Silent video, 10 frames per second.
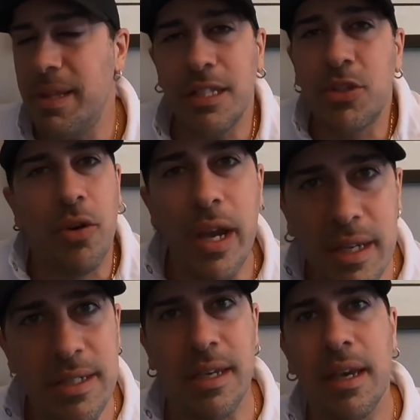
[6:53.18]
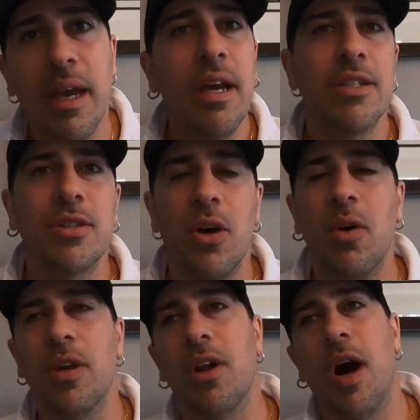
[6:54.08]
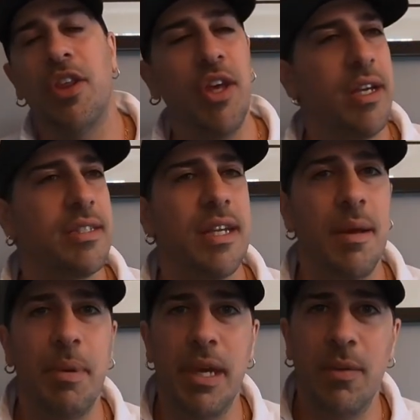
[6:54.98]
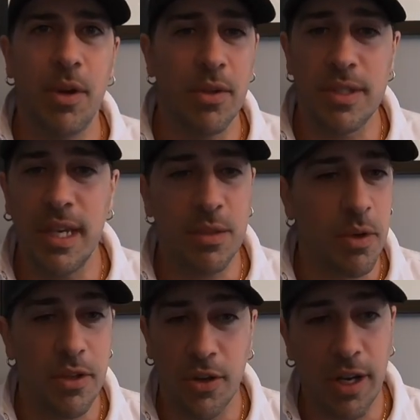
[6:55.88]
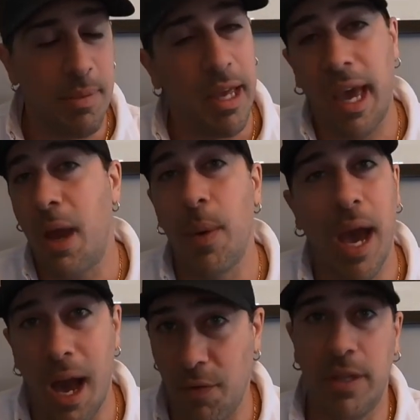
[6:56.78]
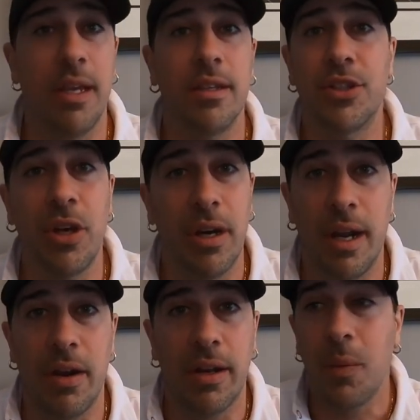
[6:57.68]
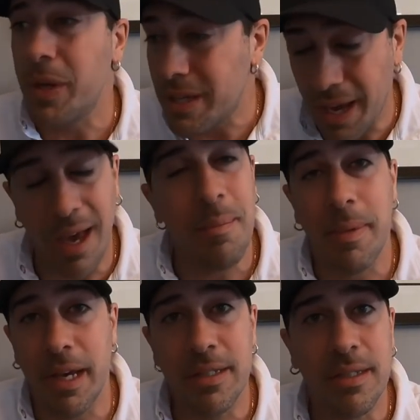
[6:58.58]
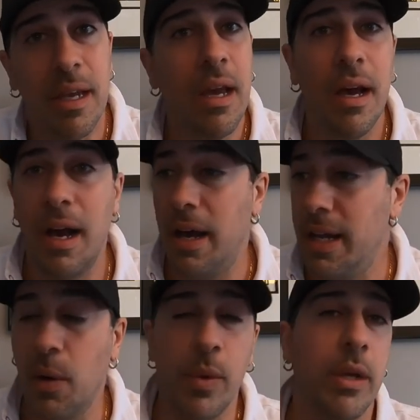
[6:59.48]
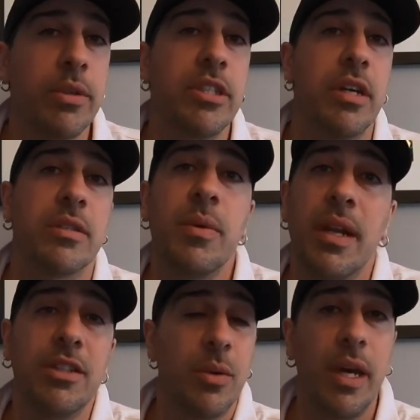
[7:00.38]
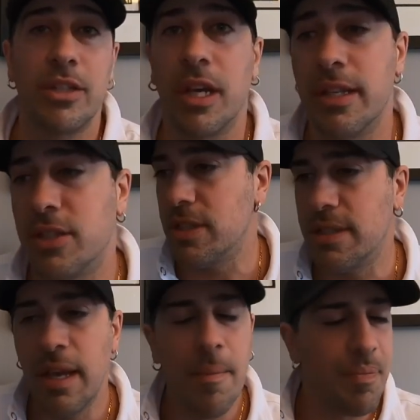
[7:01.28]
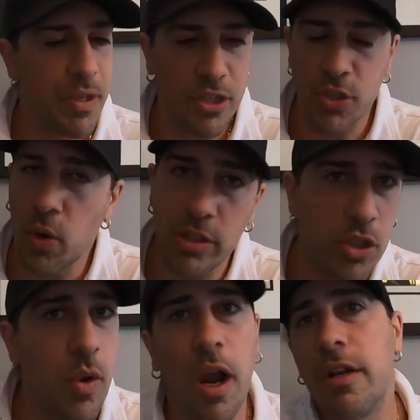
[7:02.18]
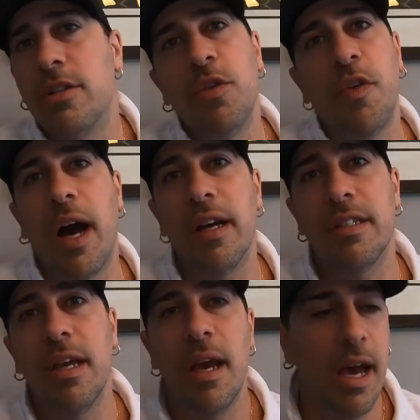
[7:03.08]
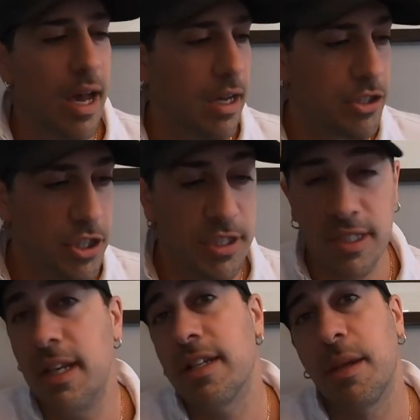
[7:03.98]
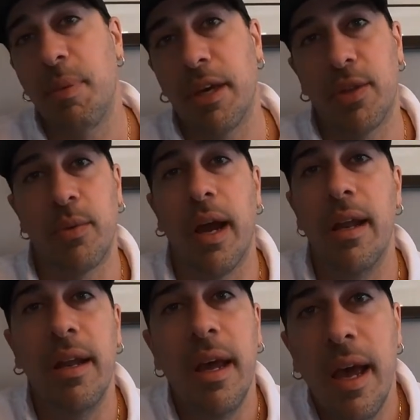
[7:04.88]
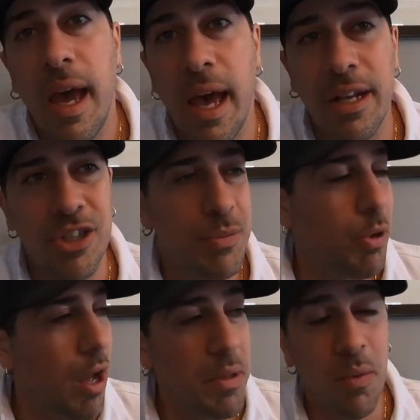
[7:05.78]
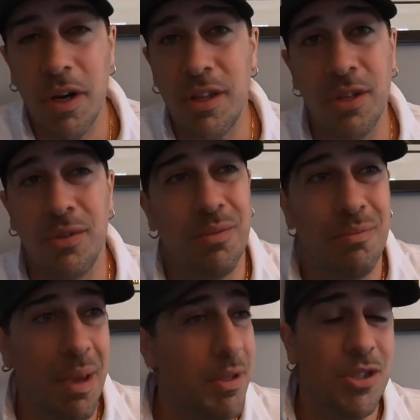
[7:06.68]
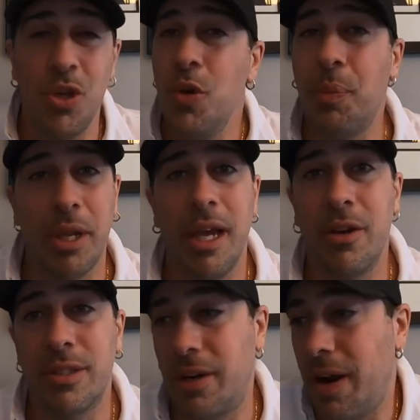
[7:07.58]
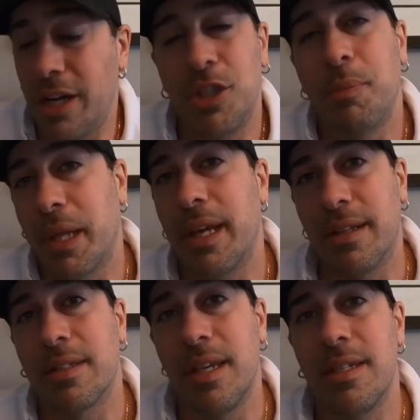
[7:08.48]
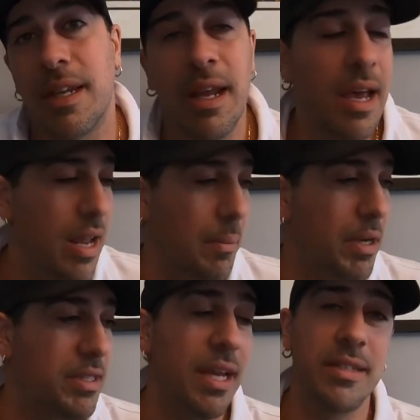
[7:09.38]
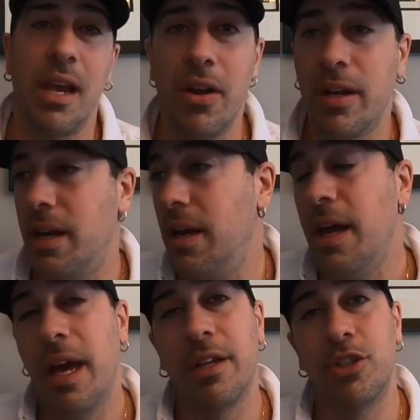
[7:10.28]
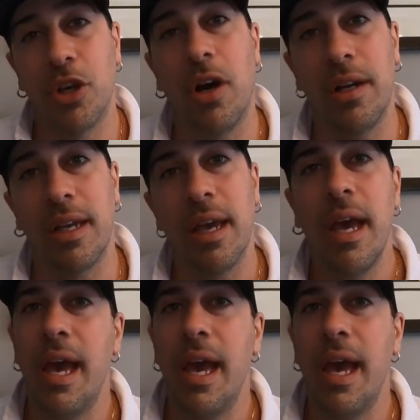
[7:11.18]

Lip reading: That's crazy. So, you know, I think it's going to be one of those things where they're going to be like, hey, we have to take this shot at Erica. We can't miss in a week where she doesn't win HOH. just, she's going too hard, too fast. She's seen as a big threat. And she's probably one of the maybe two players that are actually playing this season. And I'm going to say it's Erica and Johnny.